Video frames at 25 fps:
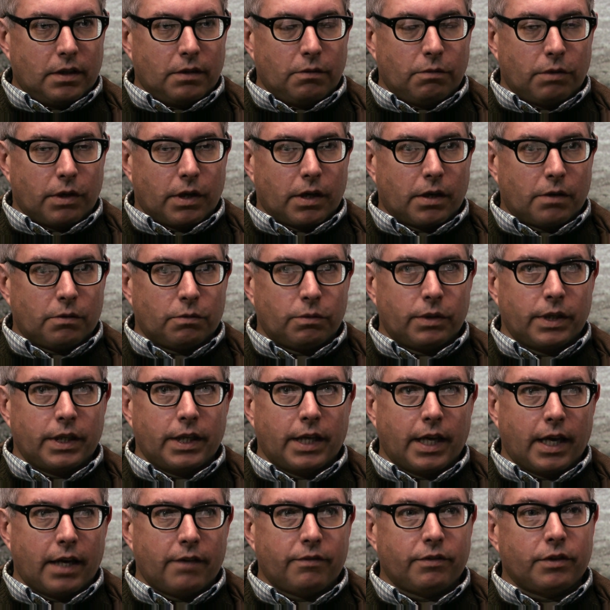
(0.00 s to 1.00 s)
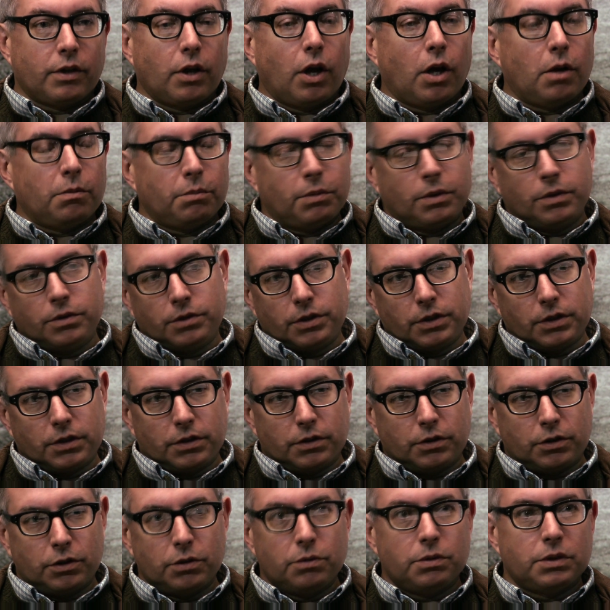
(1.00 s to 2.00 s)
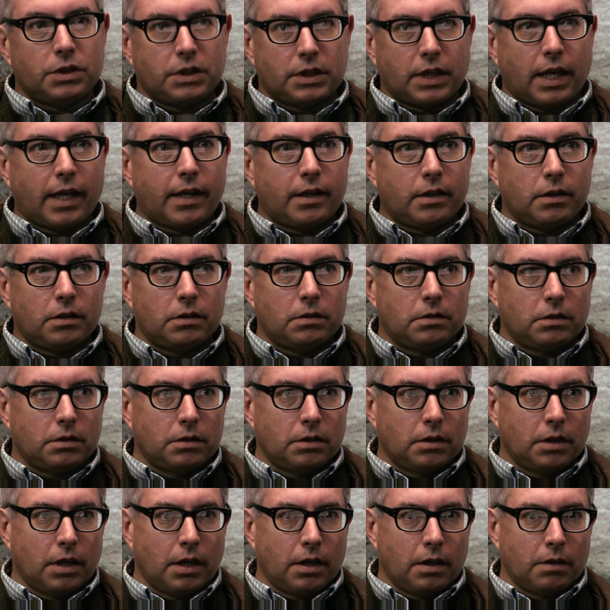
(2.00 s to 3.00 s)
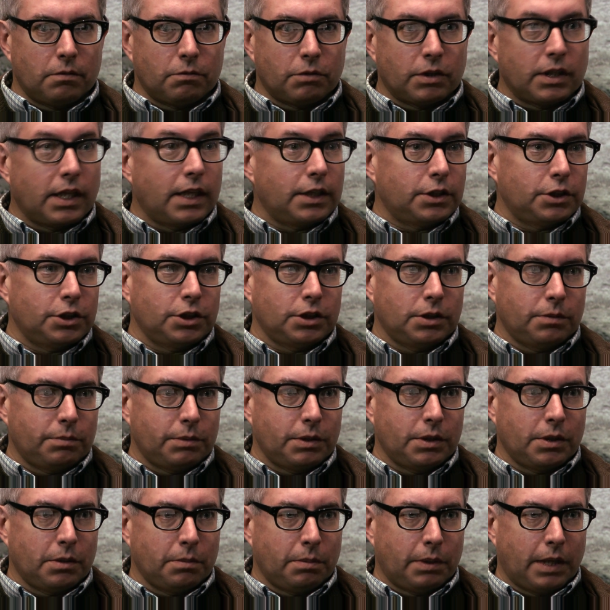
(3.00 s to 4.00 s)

where we have an almost suicidal relationship to the